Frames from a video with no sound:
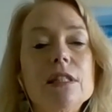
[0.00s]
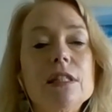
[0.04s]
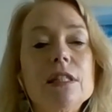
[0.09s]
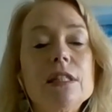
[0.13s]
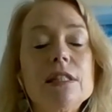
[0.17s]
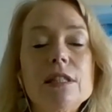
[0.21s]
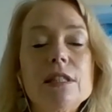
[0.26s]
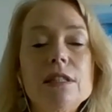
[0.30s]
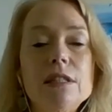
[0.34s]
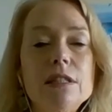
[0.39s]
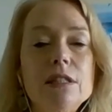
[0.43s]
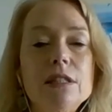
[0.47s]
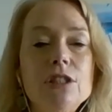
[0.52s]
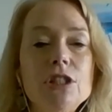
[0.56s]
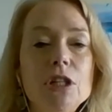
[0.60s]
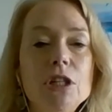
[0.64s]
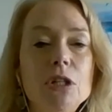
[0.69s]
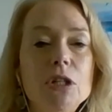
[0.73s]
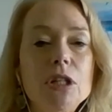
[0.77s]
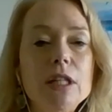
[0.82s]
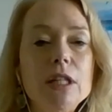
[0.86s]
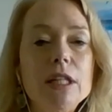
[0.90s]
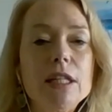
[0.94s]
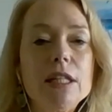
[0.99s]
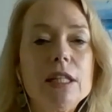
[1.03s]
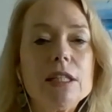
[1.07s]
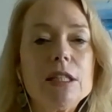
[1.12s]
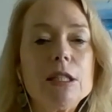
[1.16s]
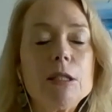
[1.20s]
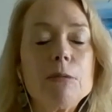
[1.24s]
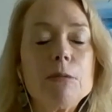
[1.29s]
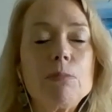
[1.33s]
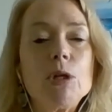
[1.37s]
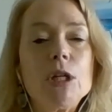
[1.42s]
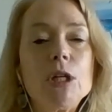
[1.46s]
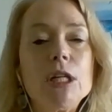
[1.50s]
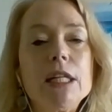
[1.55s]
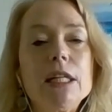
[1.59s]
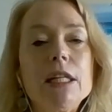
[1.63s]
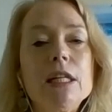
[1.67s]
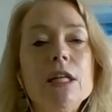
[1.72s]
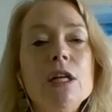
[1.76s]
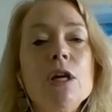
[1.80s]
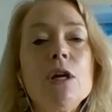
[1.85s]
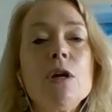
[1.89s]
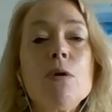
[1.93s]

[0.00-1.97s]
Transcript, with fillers: is generally in the spring.